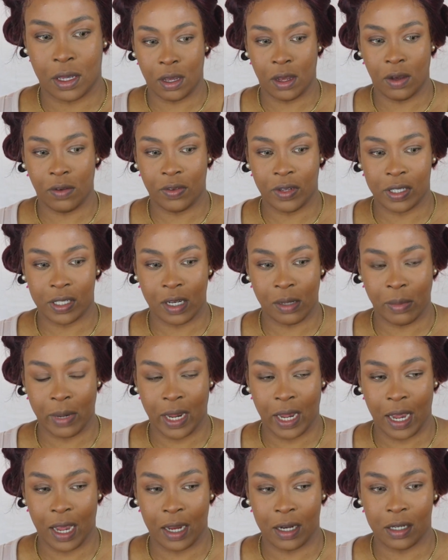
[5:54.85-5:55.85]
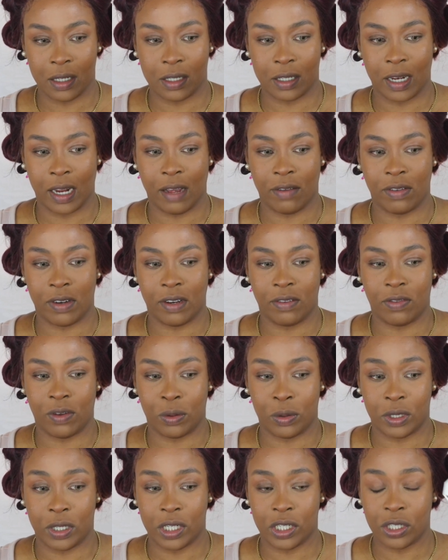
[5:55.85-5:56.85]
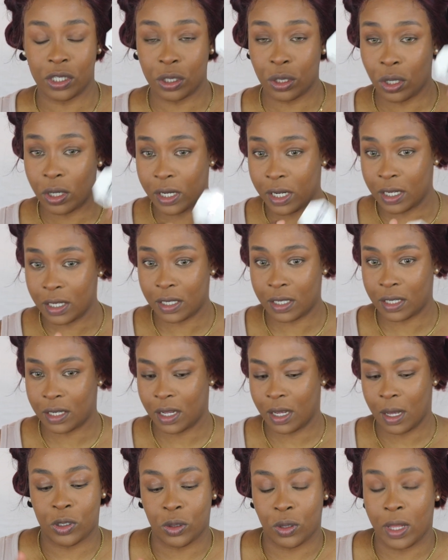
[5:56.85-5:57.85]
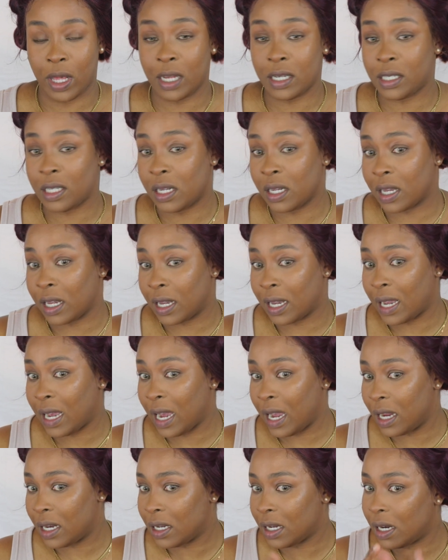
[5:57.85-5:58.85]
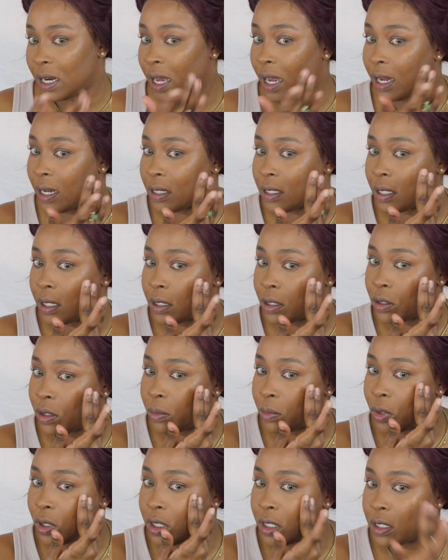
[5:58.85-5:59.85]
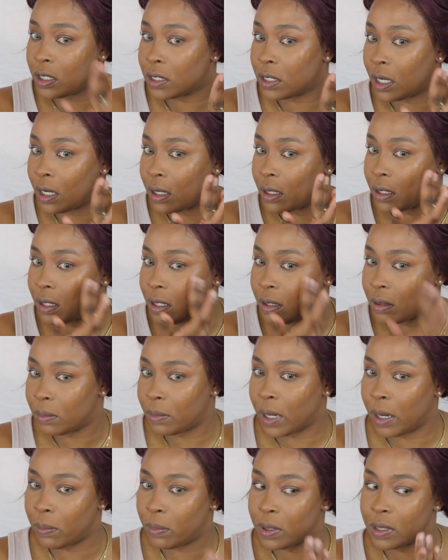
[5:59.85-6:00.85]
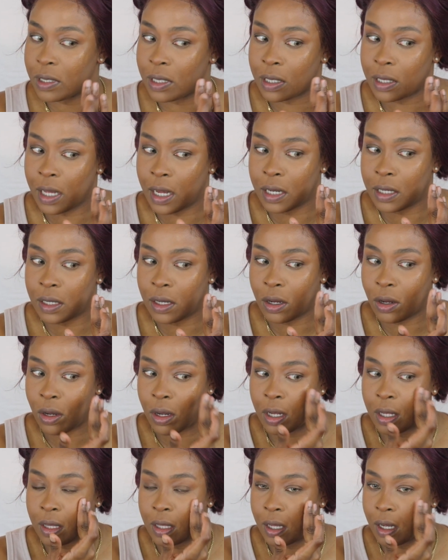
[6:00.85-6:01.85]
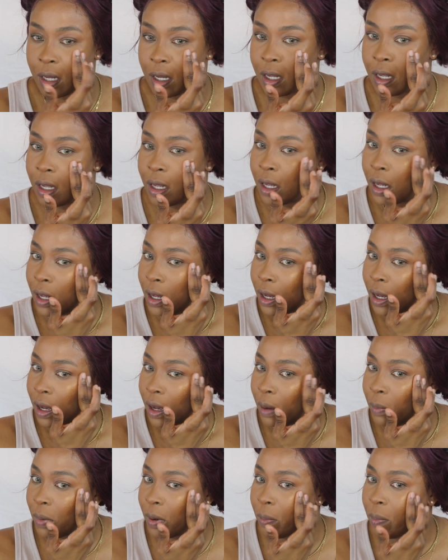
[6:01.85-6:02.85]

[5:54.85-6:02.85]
obviously my hand doesn't have any foundation on it, so that's looking kind of light. So I'm gonna start by putting that on the upper